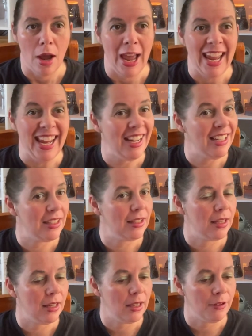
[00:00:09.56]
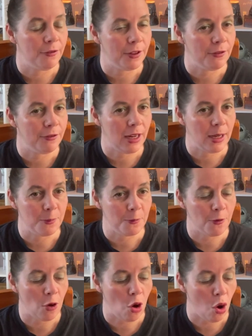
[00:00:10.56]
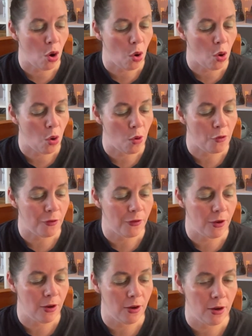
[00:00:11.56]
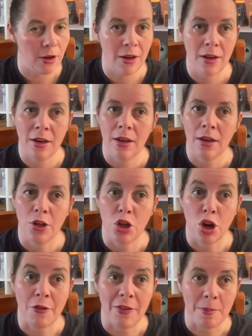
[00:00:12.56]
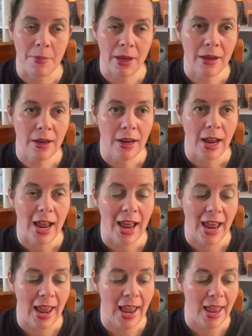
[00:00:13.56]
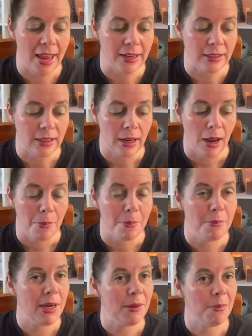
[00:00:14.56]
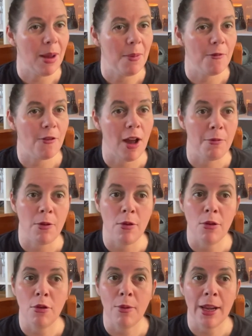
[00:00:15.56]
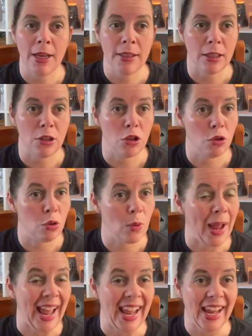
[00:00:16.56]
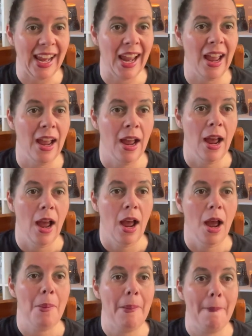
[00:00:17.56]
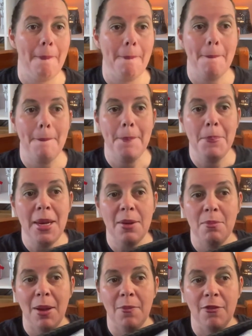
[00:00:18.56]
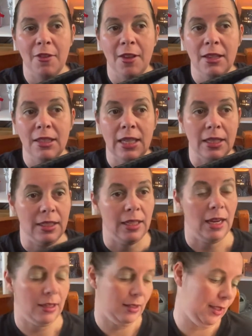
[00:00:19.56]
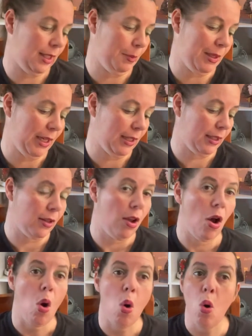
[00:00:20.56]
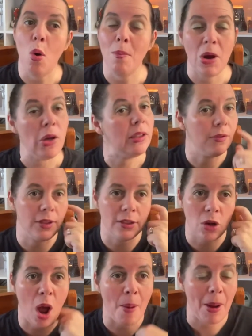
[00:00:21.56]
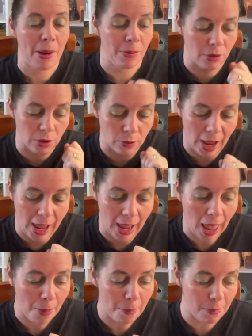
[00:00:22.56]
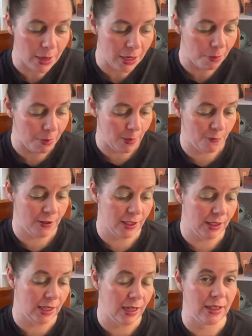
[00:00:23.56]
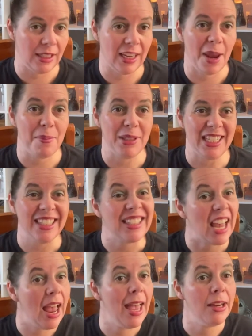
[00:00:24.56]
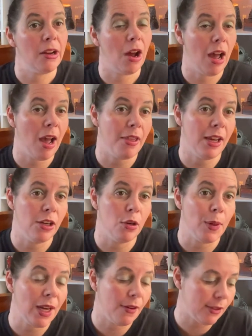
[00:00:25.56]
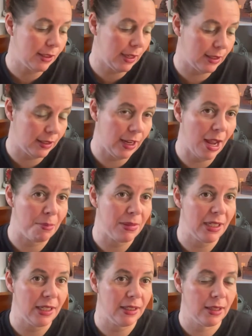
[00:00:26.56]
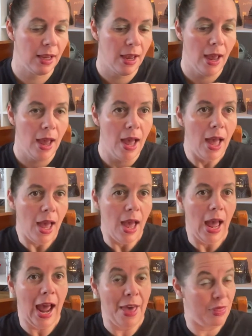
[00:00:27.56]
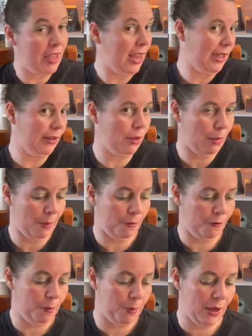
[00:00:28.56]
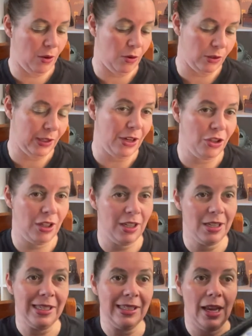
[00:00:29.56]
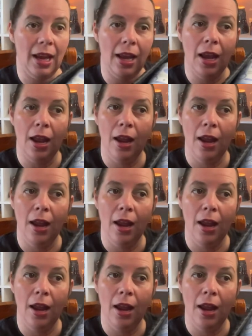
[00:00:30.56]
it is the 15th of November and mid-month I will always do a mid-month Scentsy empties, or most of the time I will do a mid-month Scentsy empties, and I then do another Scentsy empties at the end of the month, because as you can see